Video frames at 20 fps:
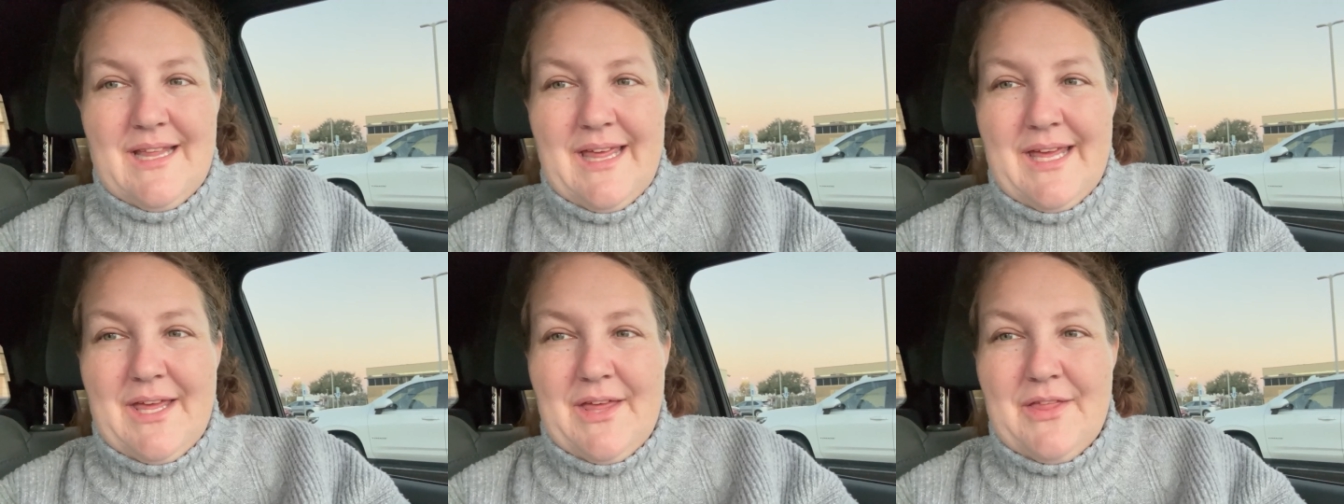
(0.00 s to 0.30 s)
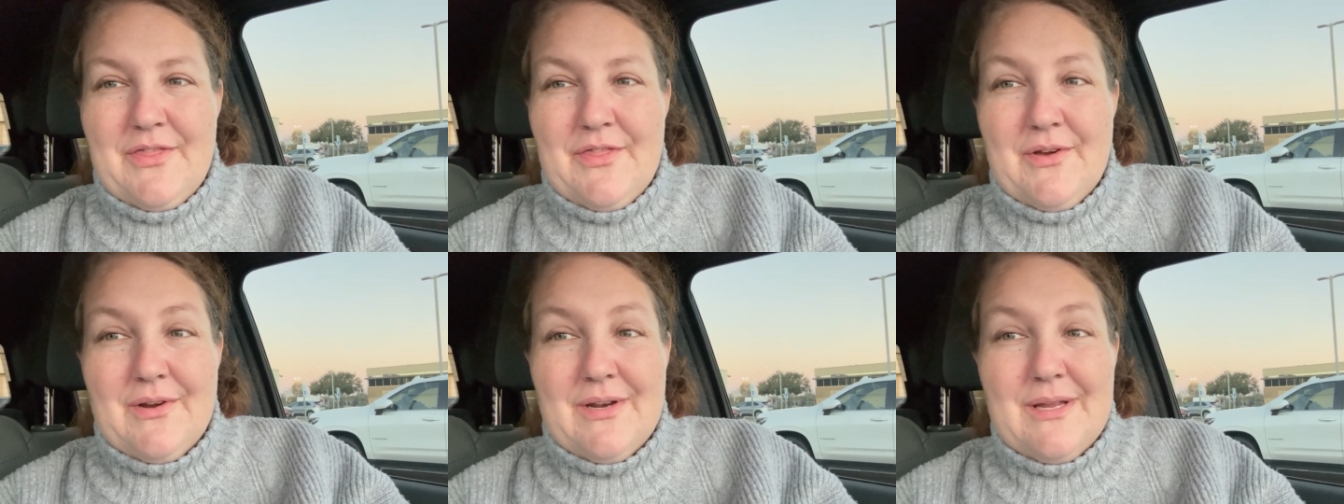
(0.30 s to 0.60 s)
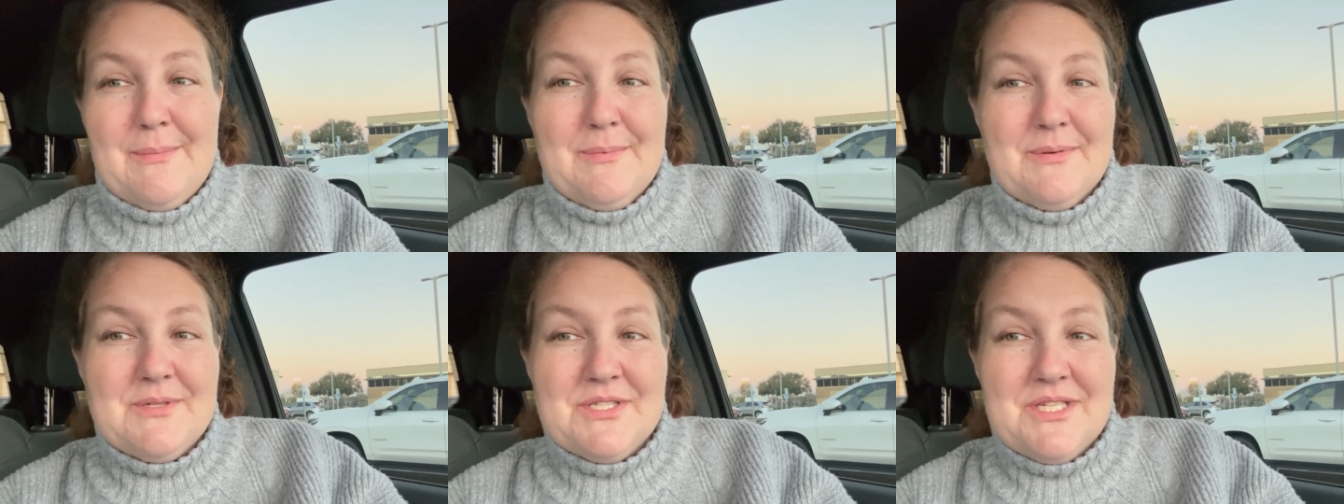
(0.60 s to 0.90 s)
a
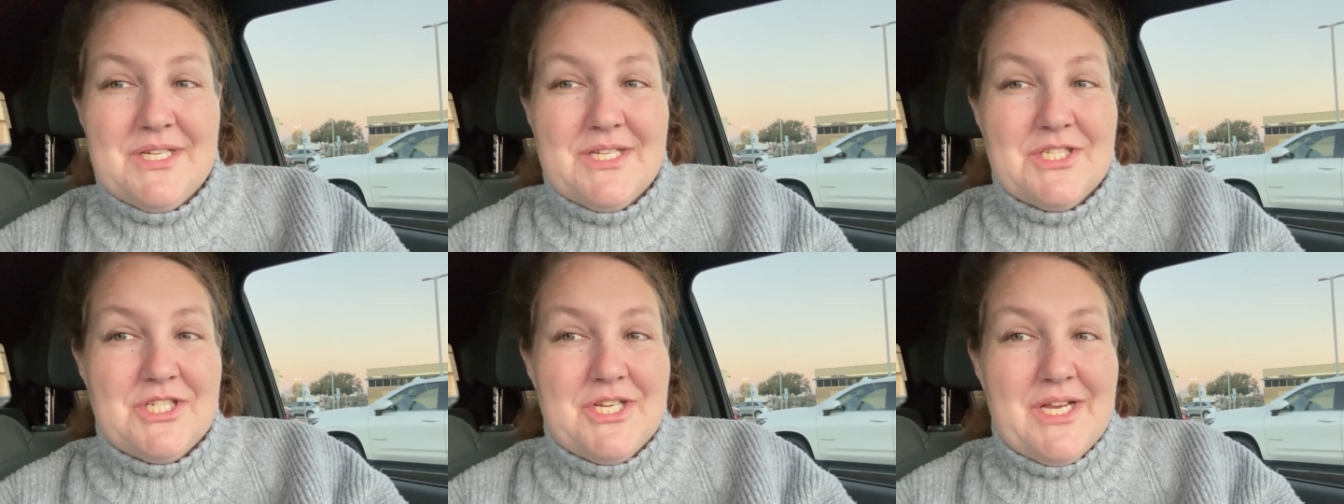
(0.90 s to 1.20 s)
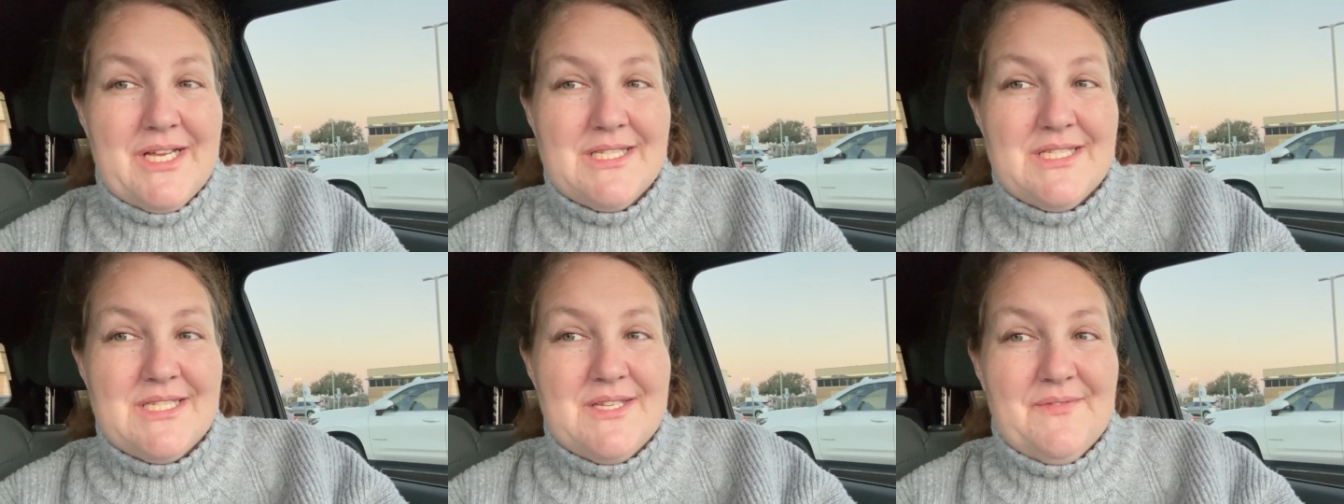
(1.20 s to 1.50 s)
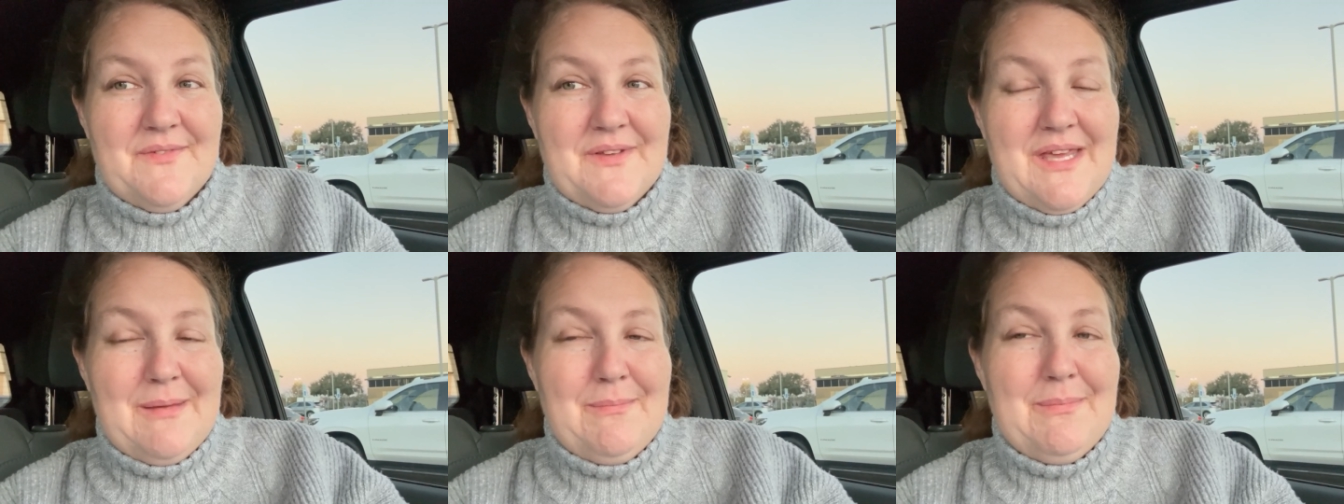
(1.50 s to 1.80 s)
30% chance
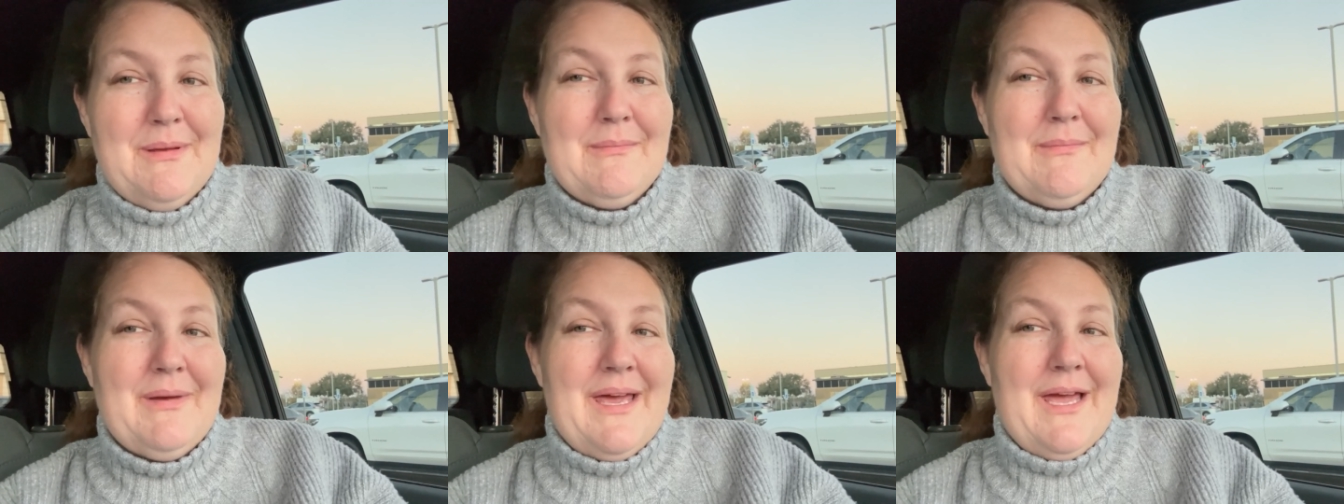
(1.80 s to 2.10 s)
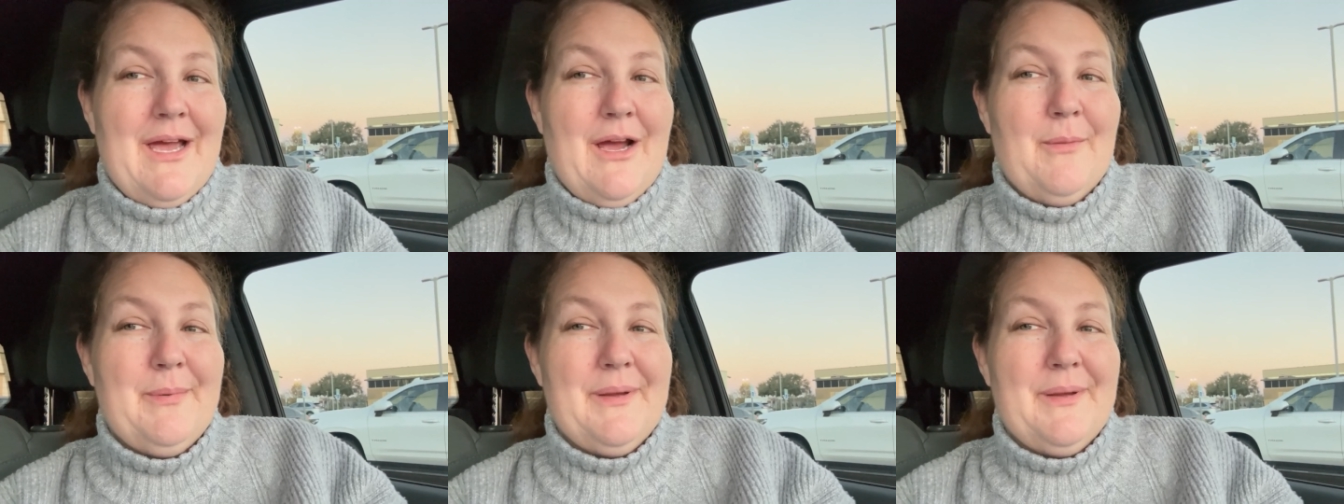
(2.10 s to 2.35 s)
of keeping my hair,